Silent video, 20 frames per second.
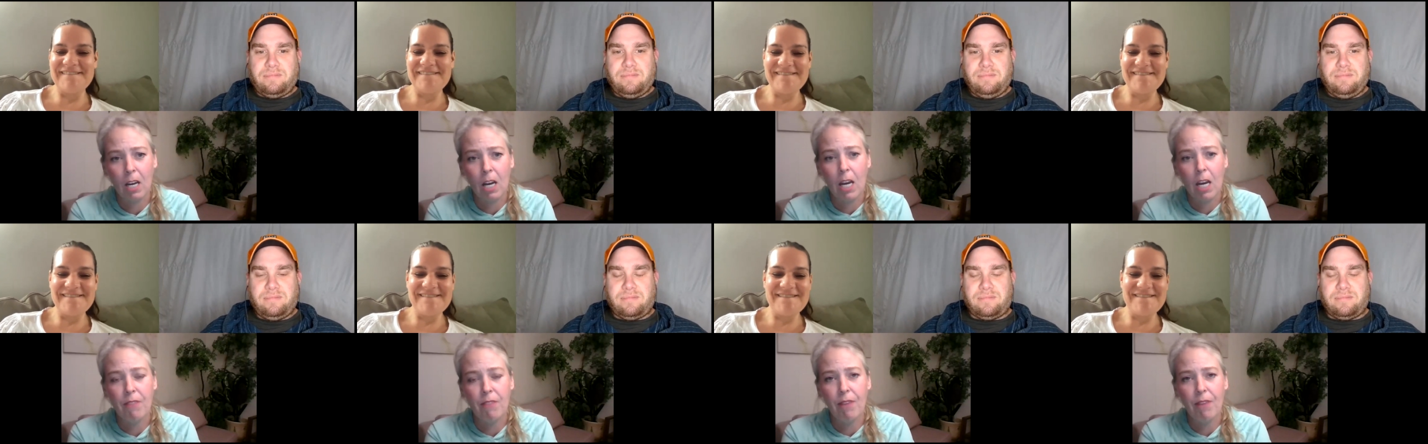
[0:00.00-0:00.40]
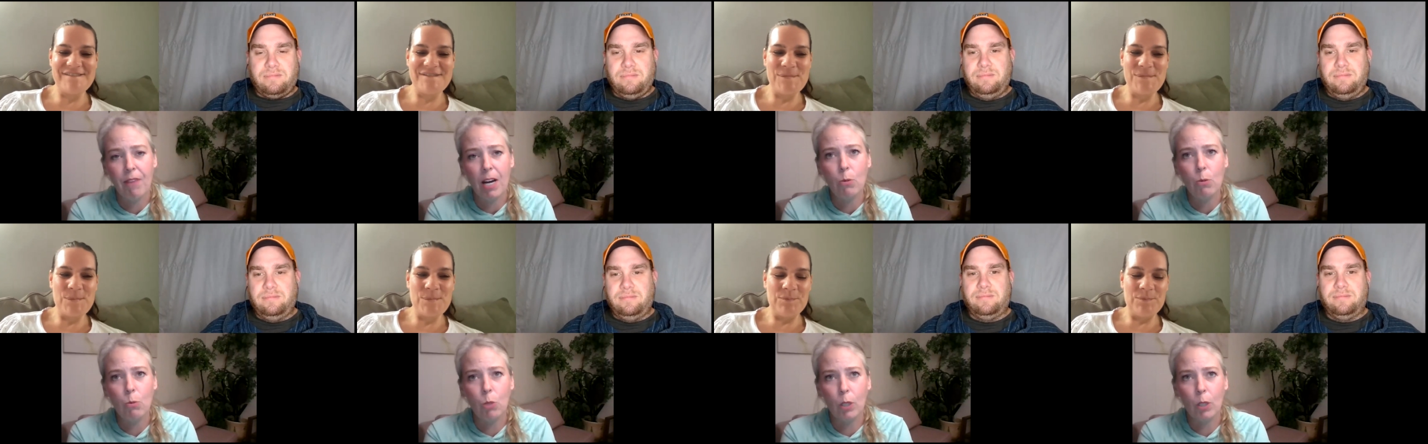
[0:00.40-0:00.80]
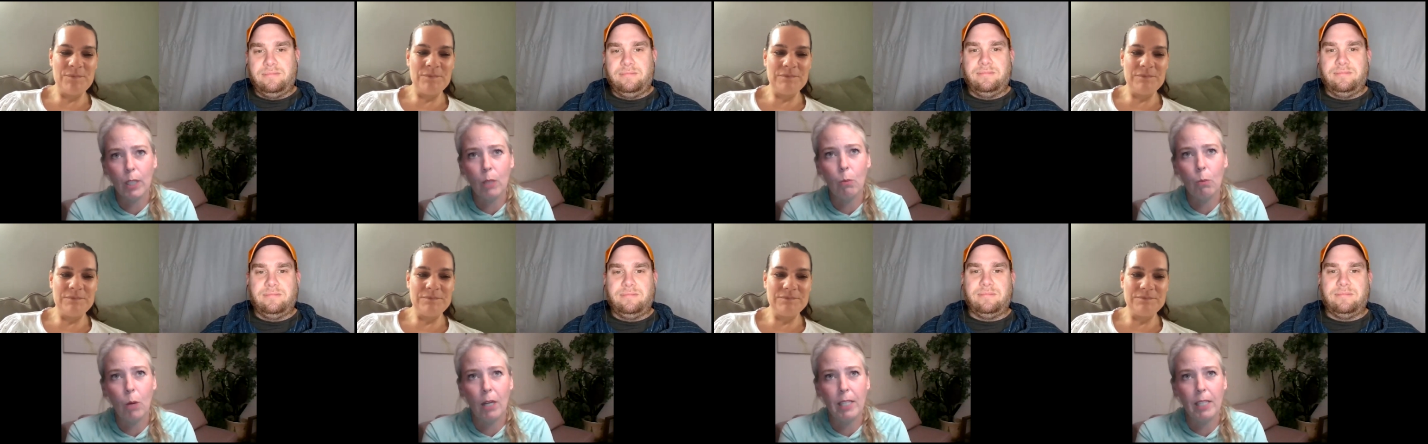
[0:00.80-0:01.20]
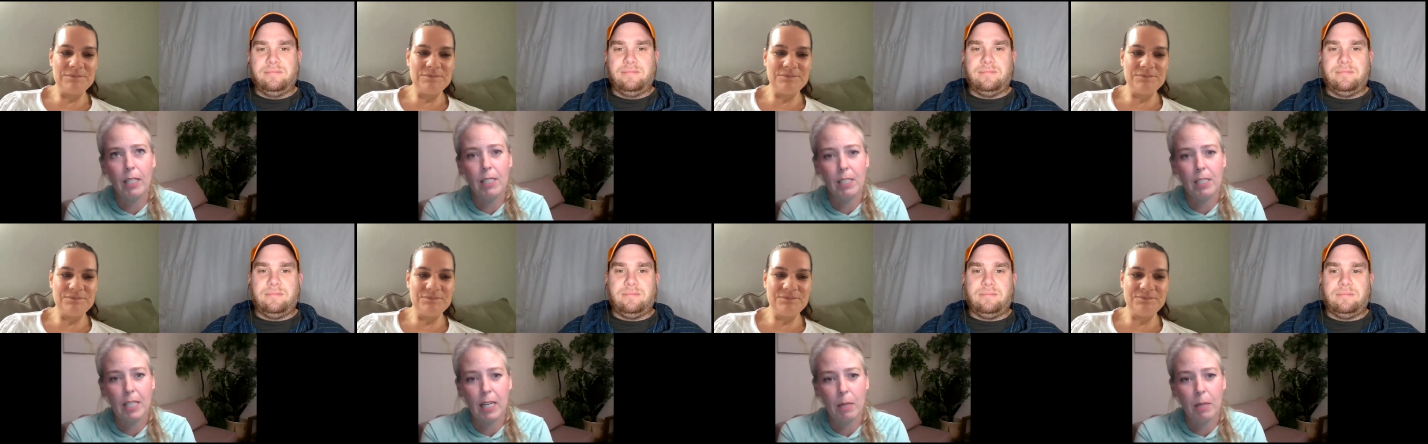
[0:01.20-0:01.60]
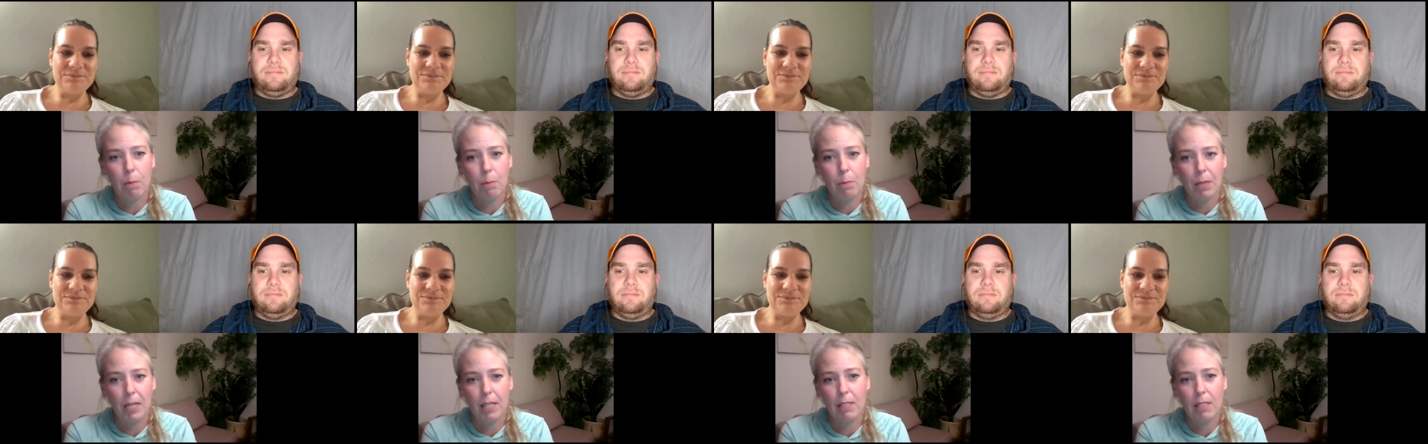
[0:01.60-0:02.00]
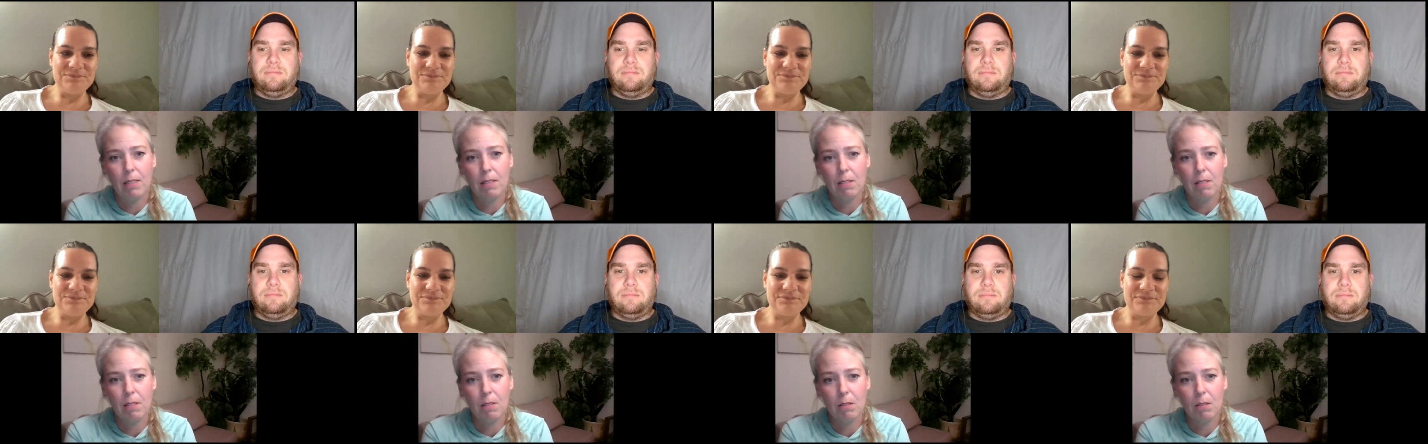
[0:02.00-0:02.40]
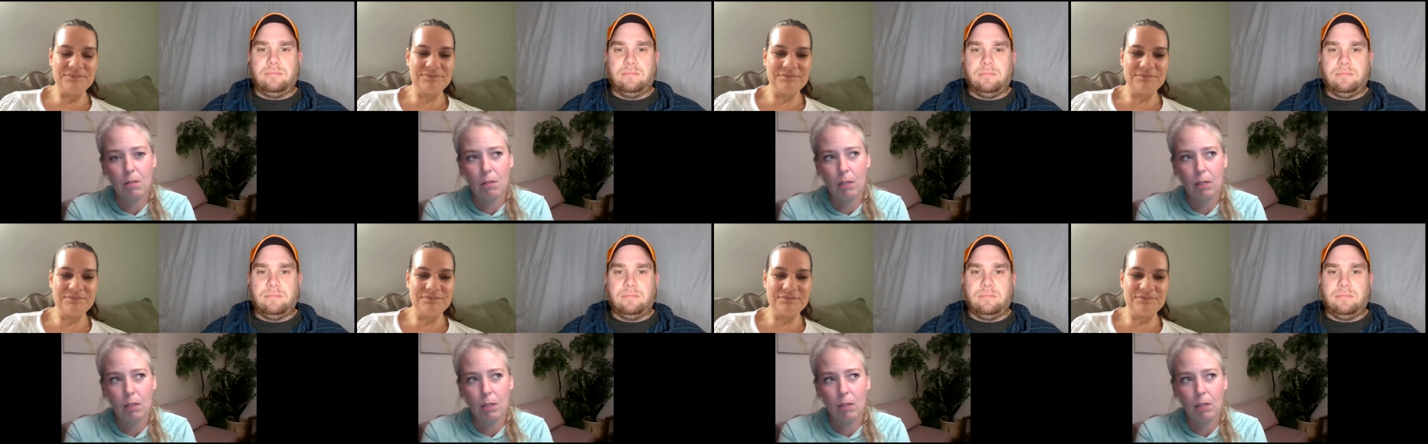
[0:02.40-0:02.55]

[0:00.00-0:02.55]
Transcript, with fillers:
Speaker 1: If I really wanted to eat beans,